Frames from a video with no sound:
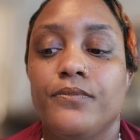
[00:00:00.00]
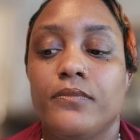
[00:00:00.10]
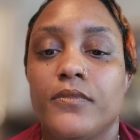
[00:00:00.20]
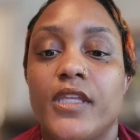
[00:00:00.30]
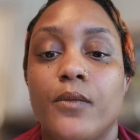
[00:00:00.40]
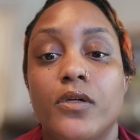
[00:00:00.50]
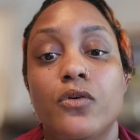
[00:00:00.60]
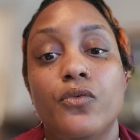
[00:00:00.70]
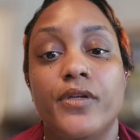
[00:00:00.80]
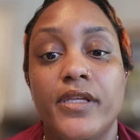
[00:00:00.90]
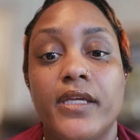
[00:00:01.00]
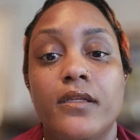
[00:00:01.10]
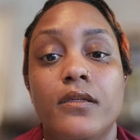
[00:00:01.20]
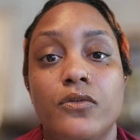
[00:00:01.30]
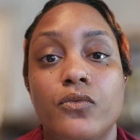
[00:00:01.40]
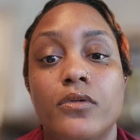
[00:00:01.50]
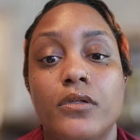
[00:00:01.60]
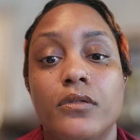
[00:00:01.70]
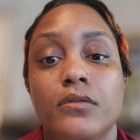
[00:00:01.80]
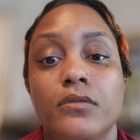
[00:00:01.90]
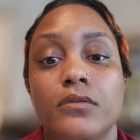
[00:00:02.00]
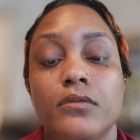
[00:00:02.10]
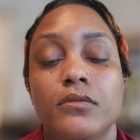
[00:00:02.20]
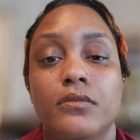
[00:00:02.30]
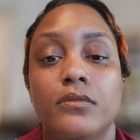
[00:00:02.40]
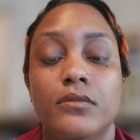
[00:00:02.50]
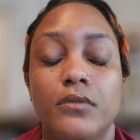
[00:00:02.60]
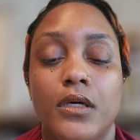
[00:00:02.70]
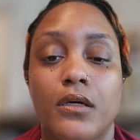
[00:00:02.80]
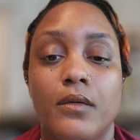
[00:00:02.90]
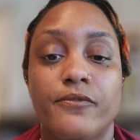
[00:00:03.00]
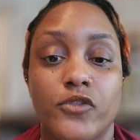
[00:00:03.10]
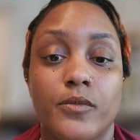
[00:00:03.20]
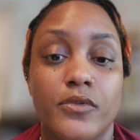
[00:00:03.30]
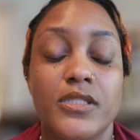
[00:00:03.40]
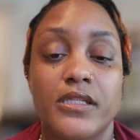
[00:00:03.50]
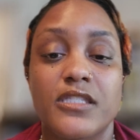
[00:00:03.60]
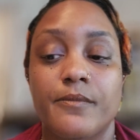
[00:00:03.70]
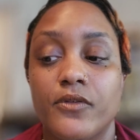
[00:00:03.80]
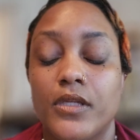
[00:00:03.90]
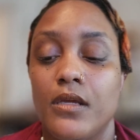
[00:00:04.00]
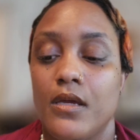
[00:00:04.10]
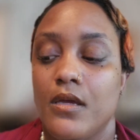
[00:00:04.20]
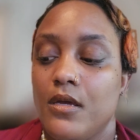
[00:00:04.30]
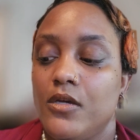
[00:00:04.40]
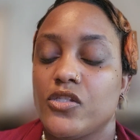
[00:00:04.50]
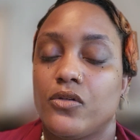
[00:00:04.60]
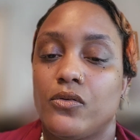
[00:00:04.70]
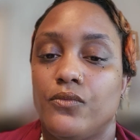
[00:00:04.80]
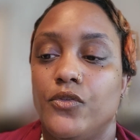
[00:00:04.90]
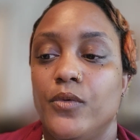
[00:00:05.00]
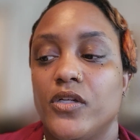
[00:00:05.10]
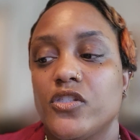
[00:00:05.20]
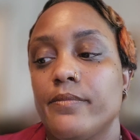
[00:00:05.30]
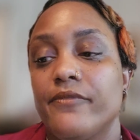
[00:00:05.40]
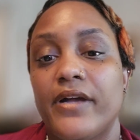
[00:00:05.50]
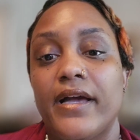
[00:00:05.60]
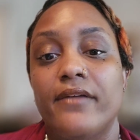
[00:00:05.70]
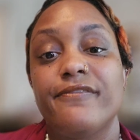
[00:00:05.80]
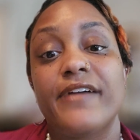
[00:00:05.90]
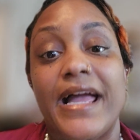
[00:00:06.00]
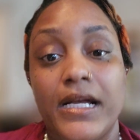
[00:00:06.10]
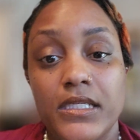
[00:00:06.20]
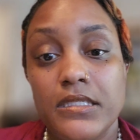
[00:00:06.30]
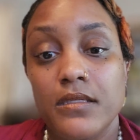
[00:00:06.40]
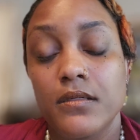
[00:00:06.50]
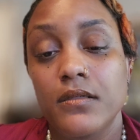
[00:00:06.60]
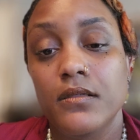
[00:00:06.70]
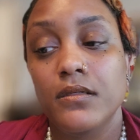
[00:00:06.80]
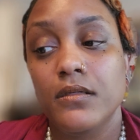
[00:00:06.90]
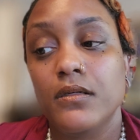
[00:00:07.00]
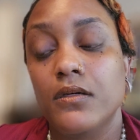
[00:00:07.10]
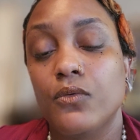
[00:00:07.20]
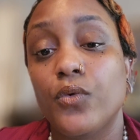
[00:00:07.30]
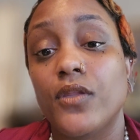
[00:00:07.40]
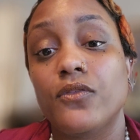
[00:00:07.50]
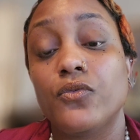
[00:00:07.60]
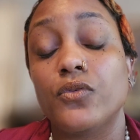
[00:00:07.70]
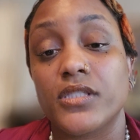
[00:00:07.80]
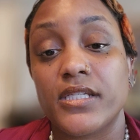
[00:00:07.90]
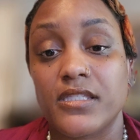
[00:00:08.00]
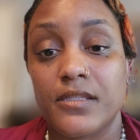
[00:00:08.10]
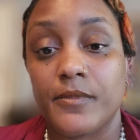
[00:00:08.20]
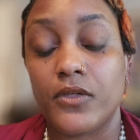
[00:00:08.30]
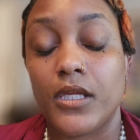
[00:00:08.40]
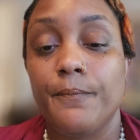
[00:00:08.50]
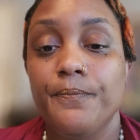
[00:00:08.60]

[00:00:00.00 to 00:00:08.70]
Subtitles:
that would coordinate your verbal testimony. So you want to provide facts with your testimony.